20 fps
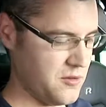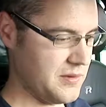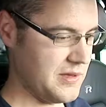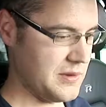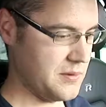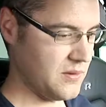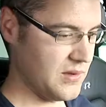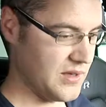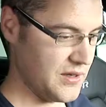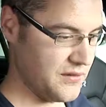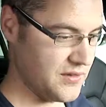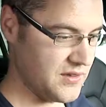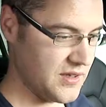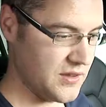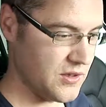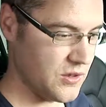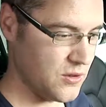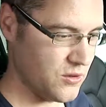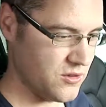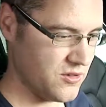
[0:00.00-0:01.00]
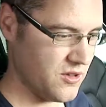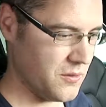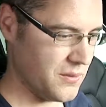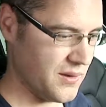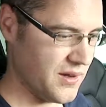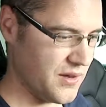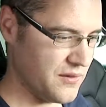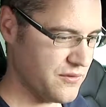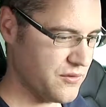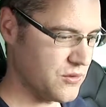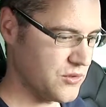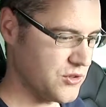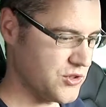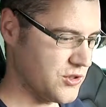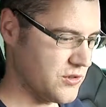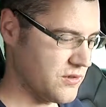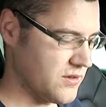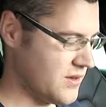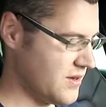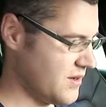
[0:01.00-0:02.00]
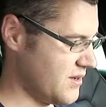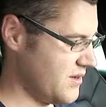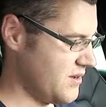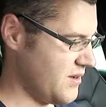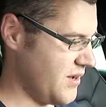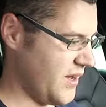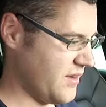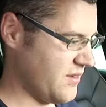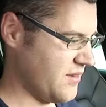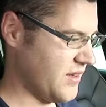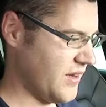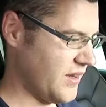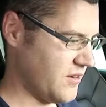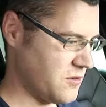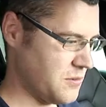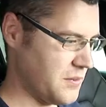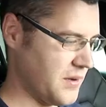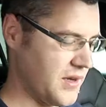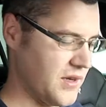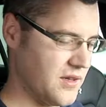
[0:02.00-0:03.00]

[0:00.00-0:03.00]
people leave it in the auto light function, as you'd expect.